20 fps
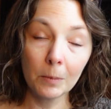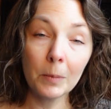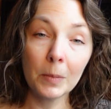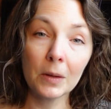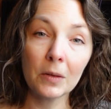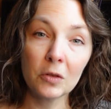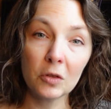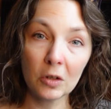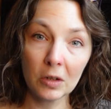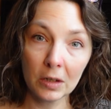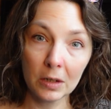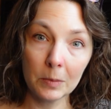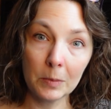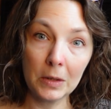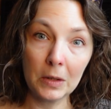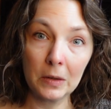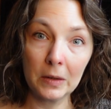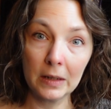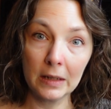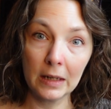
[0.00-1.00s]
build your
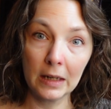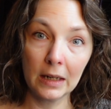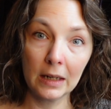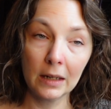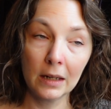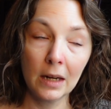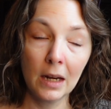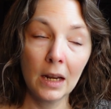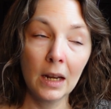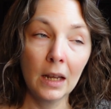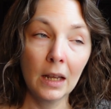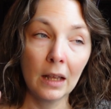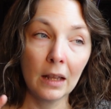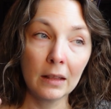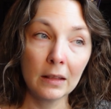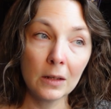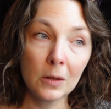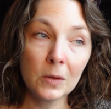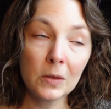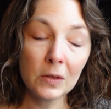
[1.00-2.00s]
community.
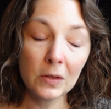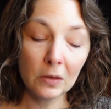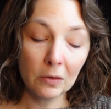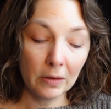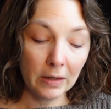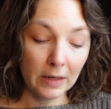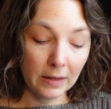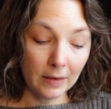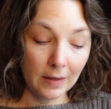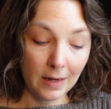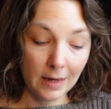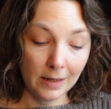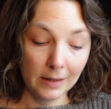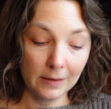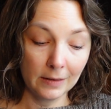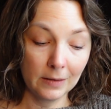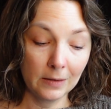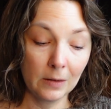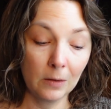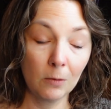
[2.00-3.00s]
And those three
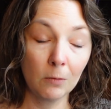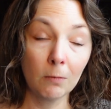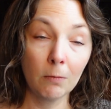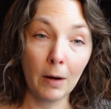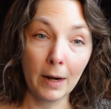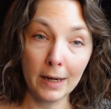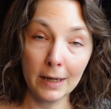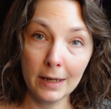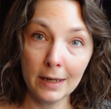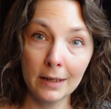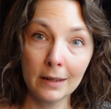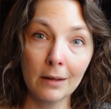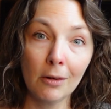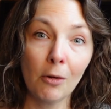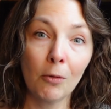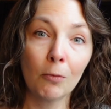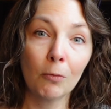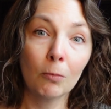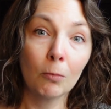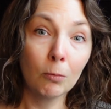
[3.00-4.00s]
things, writing,
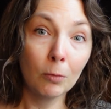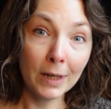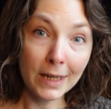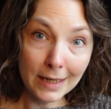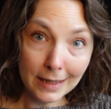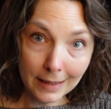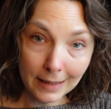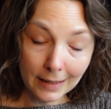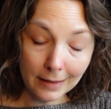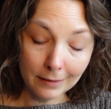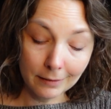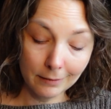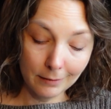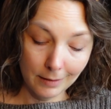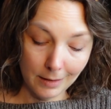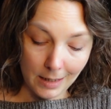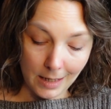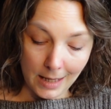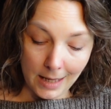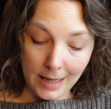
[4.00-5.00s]
reading,
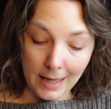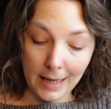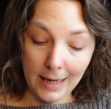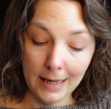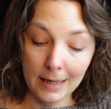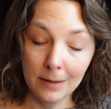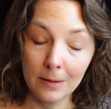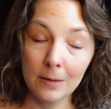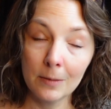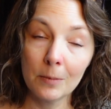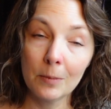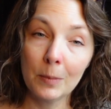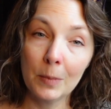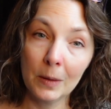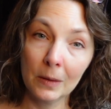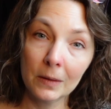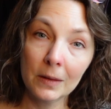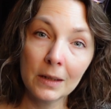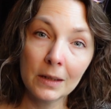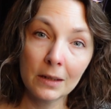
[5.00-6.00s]
and
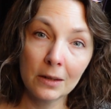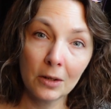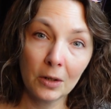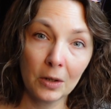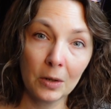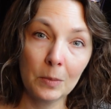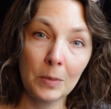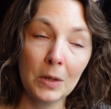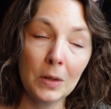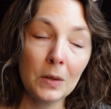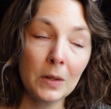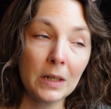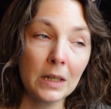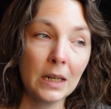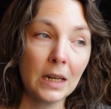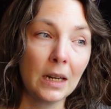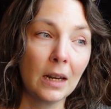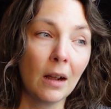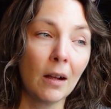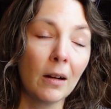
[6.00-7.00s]
building your
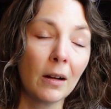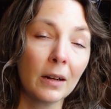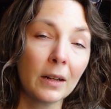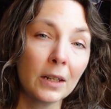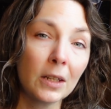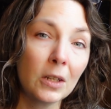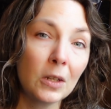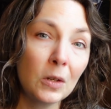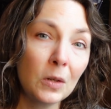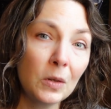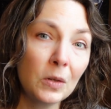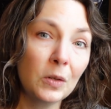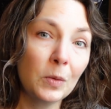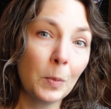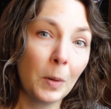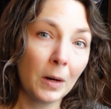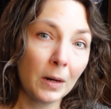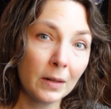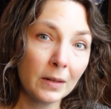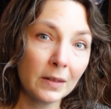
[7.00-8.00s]
community, are huge
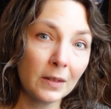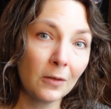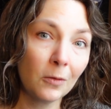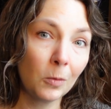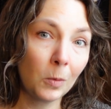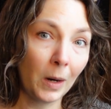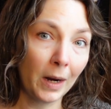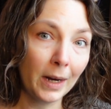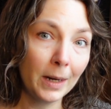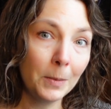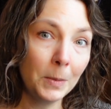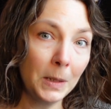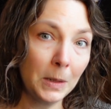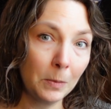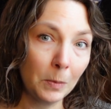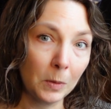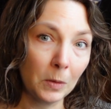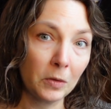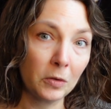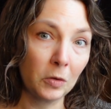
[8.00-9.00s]
parts of why
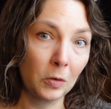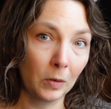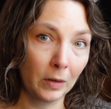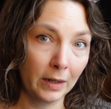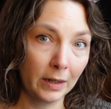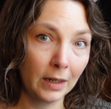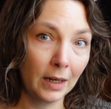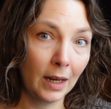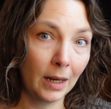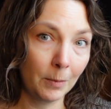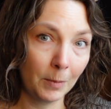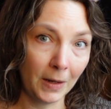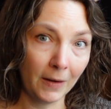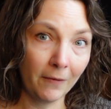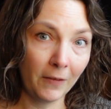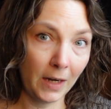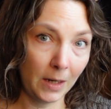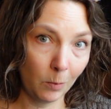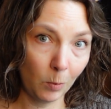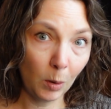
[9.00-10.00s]
people join
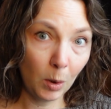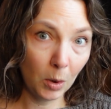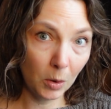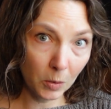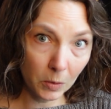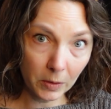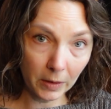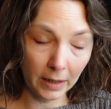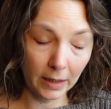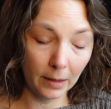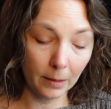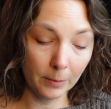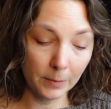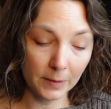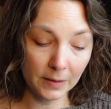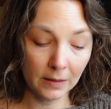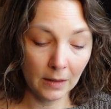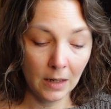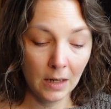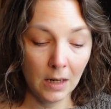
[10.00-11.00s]
MFA
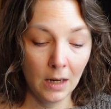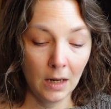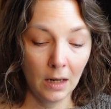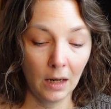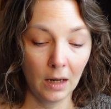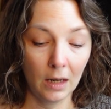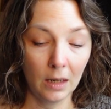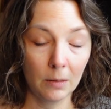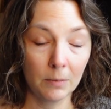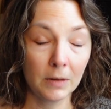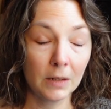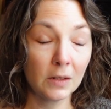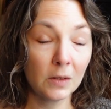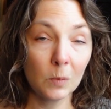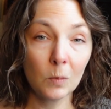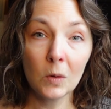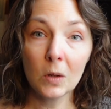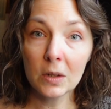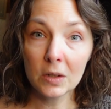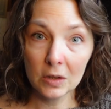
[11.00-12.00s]
programs. There's
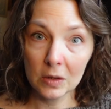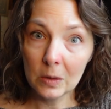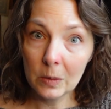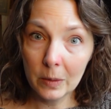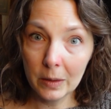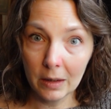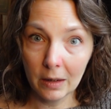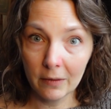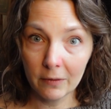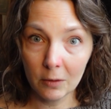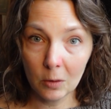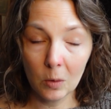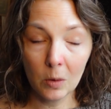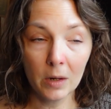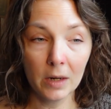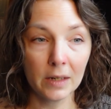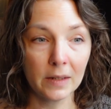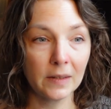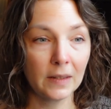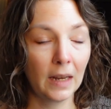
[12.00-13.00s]
more to it, of
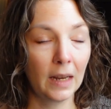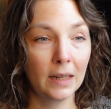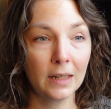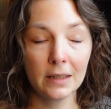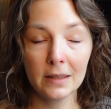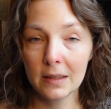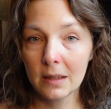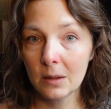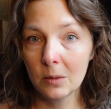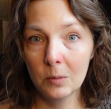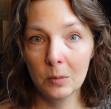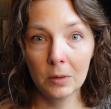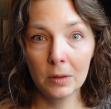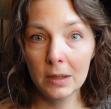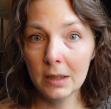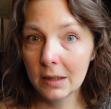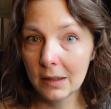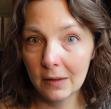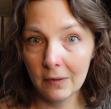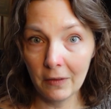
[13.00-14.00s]
course, and it's a
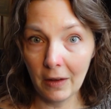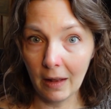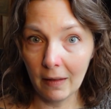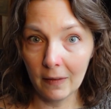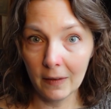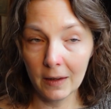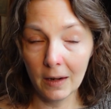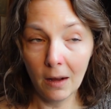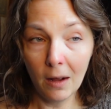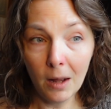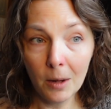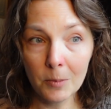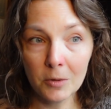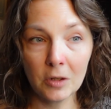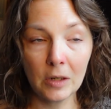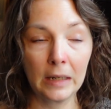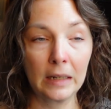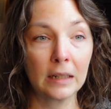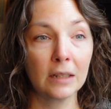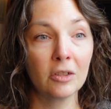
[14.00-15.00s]
completely valid
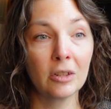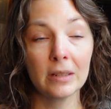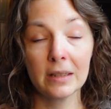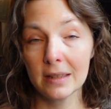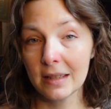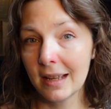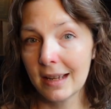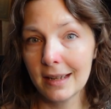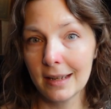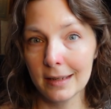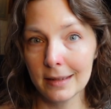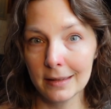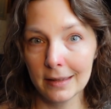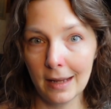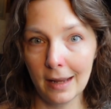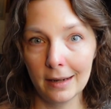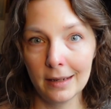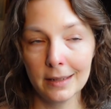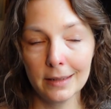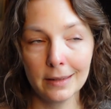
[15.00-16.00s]
option. Just like I
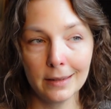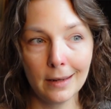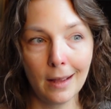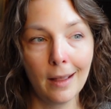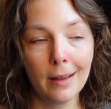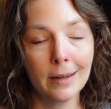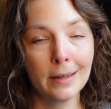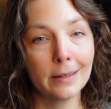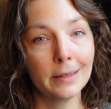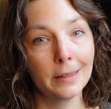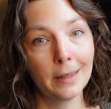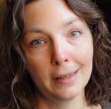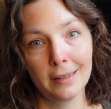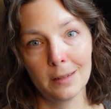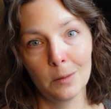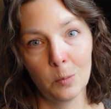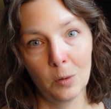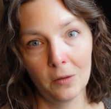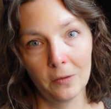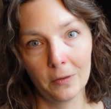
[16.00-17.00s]
said, it's not
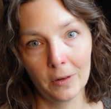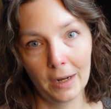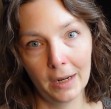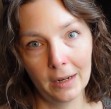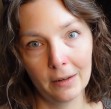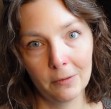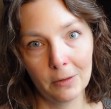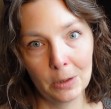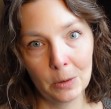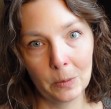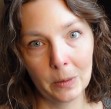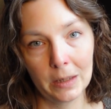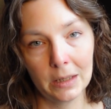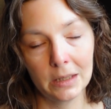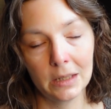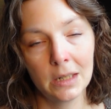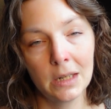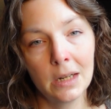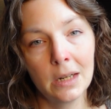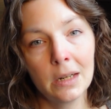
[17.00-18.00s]
accessible for
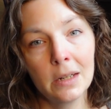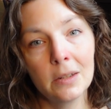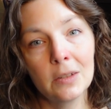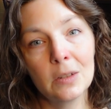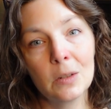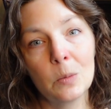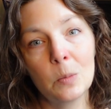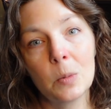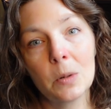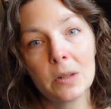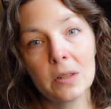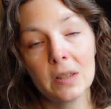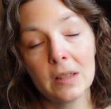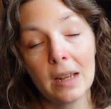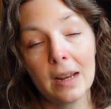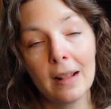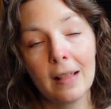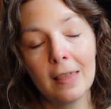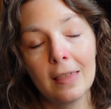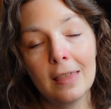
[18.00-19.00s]
everyone. So books
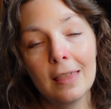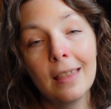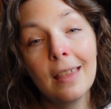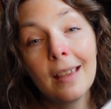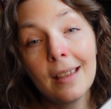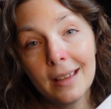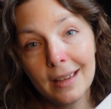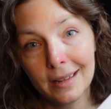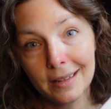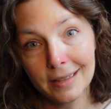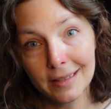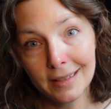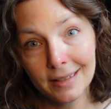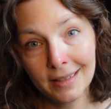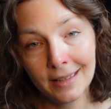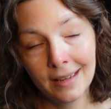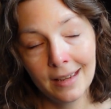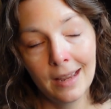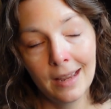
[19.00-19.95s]
like this